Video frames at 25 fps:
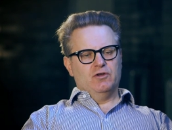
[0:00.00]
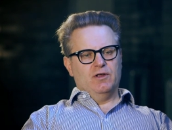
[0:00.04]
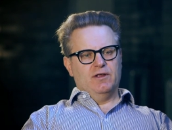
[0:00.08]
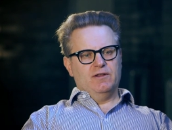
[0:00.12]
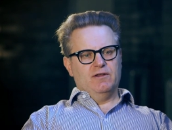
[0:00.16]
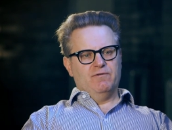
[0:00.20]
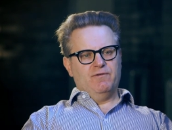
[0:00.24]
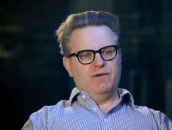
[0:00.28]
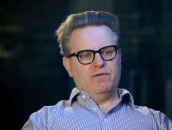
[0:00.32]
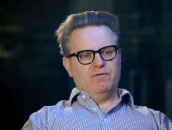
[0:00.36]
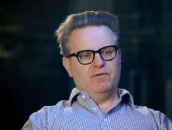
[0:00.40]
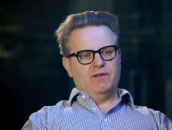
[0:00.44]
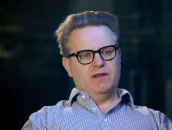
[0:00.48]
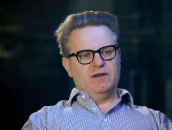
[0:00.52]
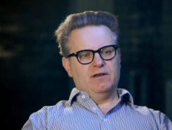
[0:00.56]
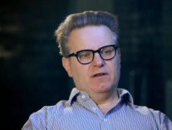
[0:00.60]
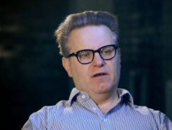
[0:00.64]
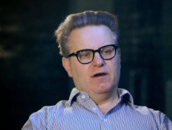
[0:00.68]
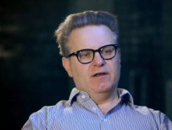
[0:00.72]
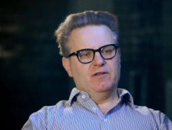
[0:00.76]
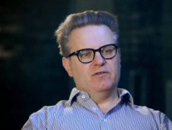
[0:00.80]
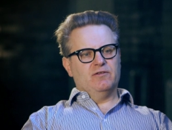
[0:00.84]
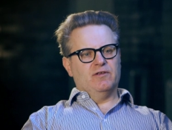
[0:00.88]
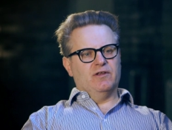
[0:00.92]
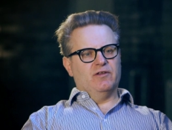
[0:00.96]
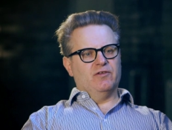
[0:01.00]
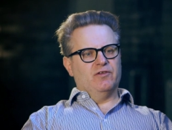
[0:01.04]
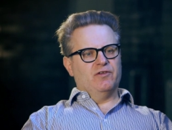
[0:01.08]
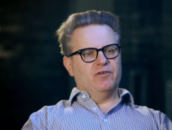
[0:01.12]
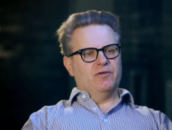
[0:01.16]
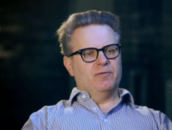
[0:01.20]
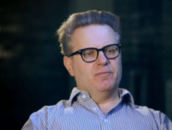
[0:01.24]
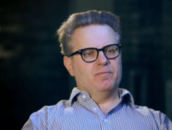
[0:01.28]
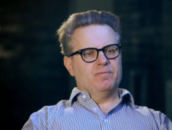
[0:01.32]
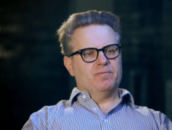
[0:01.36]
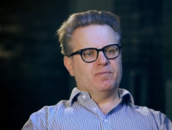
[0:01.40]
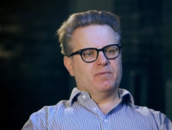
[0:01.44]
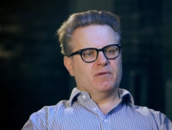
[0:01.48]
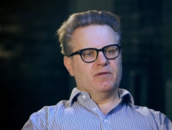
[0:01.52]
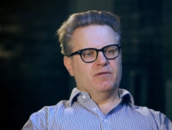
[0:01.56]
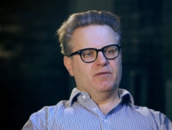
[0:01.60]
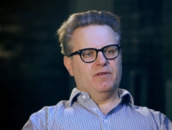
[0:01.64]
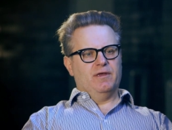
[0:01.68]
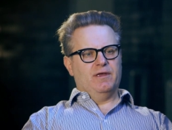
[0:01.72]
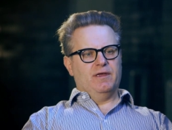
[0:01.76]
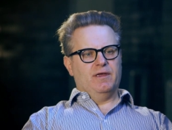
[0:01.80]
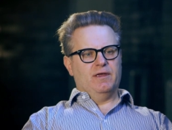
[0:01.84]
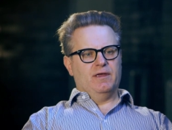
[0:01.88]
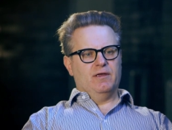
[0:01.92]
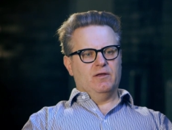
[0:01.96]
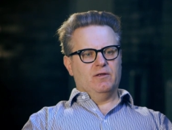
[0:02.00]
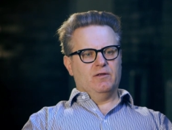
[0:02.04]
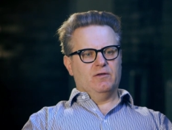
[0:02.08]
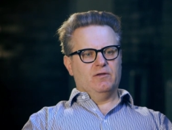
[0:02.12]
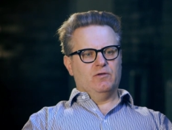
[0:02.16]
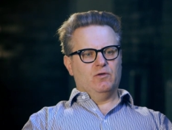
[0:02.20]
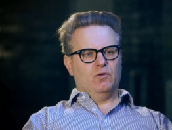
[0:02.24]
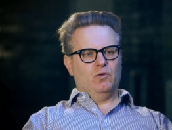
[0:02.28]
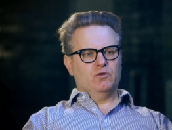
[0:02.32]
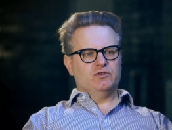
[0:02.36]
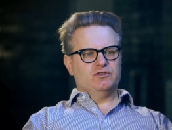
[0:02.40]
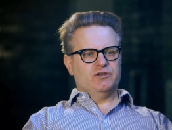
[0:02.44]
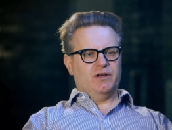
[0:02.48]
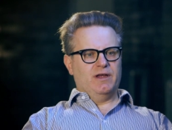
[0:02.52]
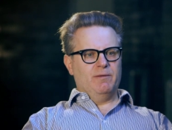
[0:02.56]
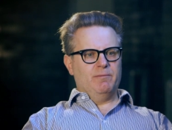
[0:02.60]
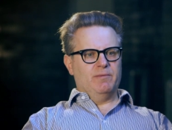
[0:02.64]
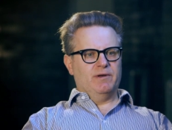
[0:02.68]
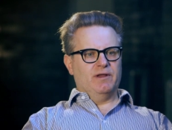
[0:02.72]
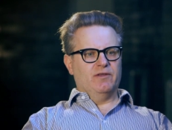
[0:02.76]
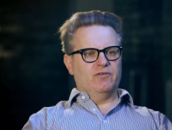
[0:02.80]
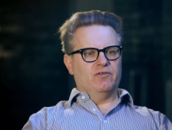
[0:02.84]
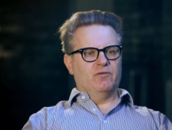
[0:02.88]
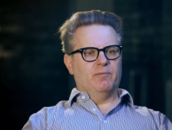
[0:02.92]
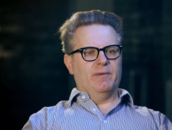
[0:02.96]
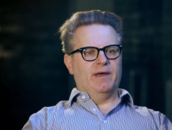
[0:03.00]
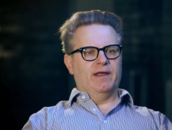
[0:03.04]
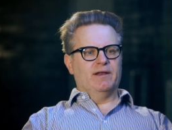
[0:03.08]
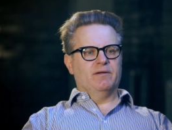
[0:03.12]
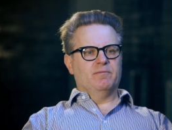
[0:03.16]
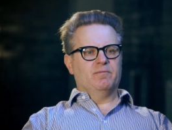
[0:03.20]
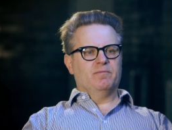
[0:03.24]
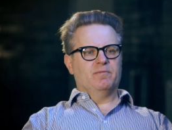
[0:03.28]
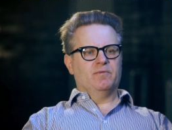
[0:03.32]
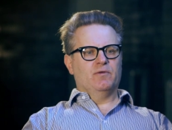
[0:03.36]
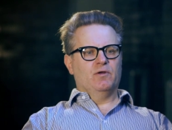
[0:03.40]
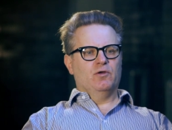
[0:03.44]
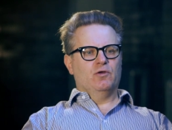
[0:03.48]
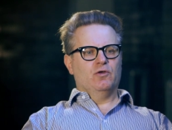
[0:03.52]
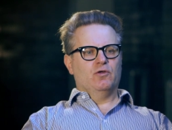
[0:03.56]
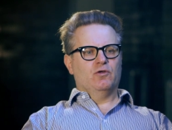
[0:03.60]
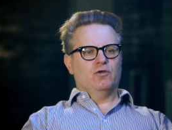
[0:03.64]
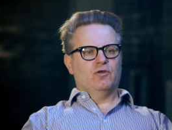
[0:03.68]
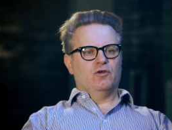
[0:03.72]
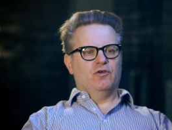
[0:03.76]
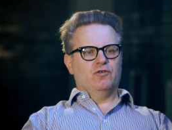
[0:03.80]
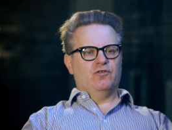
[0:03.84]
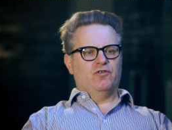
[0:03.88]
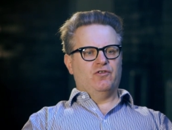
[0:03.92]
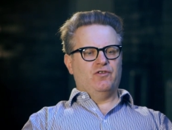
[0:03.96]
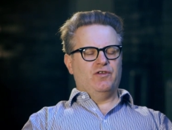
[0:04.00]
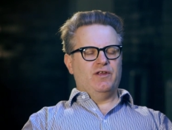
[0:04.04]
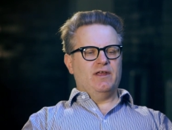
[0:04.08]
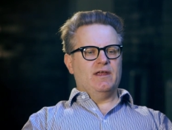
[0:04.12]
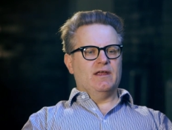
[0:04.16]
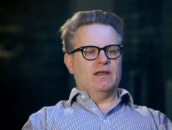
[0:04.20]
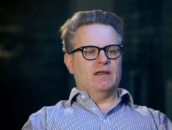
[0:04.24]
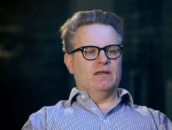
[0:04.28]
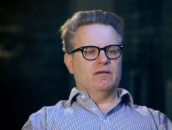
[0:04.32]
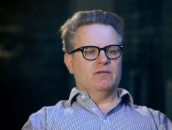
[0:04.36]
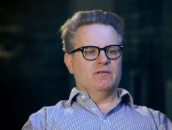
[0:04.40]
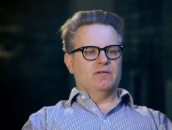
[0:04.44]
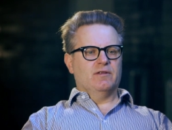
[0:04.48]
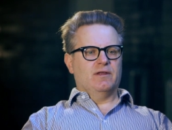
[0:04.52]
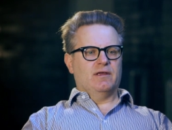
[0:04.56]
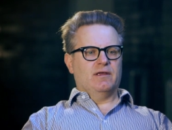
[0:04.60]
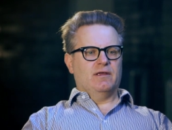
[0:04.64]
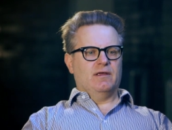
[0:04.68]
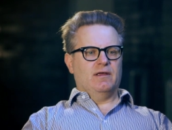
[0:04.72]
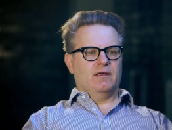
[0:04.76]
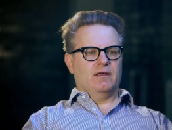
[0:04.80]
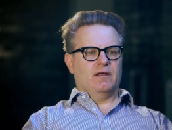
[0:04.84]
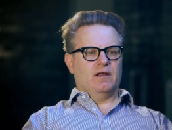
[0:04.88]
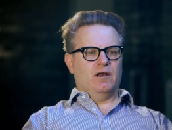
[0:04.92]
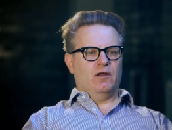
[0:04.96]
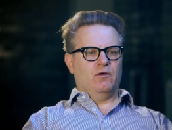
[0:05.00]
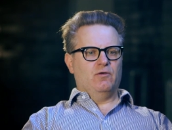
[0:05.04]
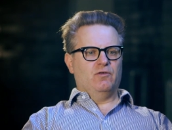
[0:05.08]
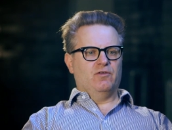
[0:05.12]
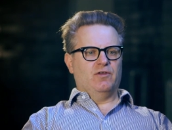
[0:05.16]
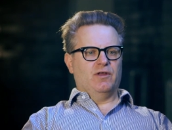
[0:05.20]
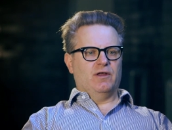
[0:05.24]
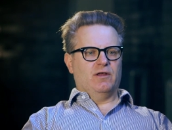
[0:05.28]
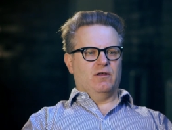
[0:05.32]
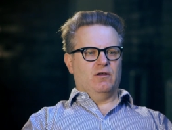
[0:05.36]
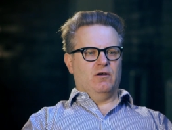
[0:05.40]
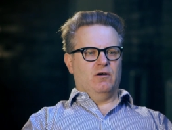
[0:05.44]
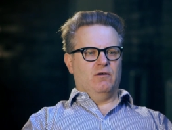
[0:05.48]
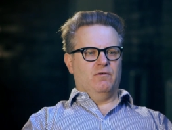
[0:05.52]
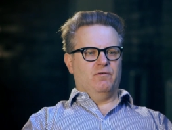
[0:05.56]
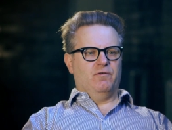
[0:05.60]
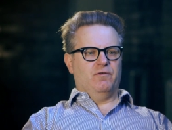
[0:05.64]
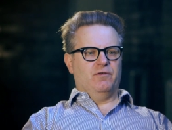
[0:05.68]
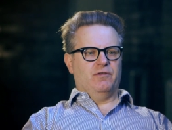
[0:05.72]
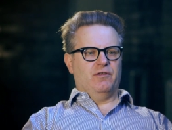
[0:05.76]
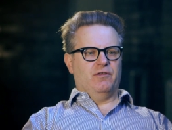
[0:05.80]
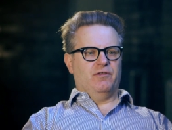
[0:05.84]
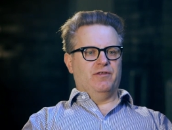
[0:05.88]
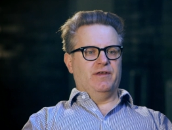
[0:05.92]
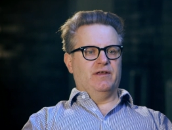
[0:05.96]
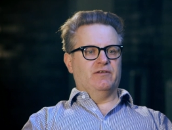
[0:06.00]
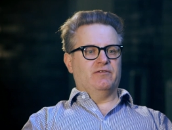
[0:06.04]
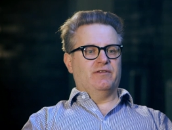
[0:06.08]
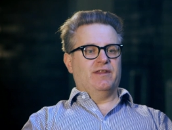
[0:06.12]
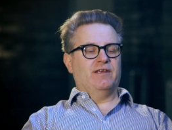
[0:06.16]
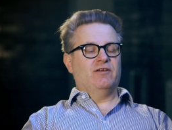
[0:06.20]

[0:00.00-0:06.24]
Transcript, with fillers: In the 1590s, the Lord Chamberlain's men could see the closing of the theatre.